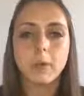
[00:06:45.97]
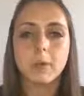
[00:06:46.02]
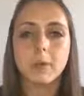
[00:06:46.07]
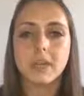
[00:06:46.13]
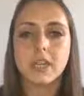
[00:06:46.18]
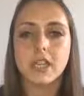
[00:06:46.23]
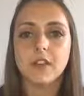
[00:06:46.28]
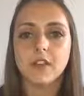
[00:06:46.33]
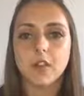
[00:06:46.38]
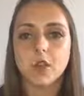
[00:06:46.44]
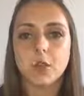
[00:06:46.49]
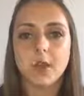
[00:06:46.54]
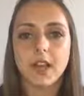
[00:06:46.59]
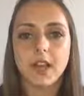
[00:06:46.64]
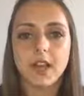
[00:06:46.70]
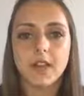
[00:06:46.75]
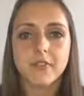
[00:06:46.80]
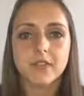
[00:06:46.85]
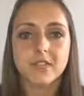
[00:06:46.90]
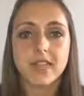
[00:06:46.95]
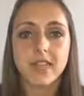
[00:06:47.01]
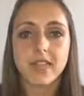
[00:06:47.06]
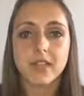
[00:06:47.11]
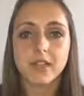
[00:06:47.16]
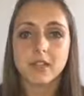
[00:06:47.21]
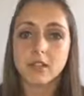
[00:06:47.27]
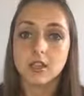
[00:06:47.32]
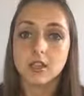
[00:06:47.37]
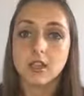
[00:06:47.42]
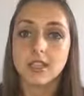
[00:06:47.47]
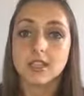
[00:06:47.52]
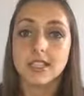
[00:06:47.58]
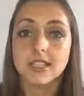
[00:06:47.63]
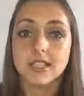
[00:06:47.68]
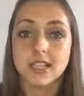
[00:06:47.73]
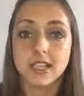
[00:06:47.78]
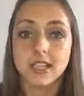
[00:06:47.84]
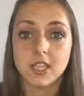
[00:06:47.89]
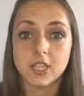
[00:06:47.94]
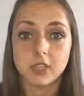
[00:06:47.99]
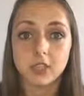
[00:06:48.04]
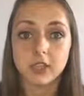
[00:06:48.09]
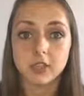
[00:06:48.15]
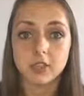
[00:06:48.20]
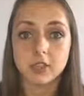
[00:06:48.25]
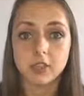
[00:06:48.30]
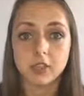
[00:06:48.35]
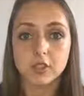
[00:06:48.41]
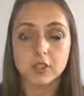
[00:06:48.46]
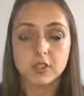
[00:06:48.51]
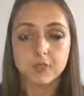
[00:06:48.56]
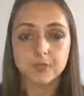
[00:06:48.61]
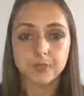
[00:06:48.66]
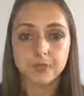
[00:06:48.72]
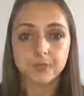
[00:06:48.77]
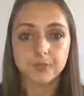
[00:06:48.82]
But if you have, say, 30-day challenges,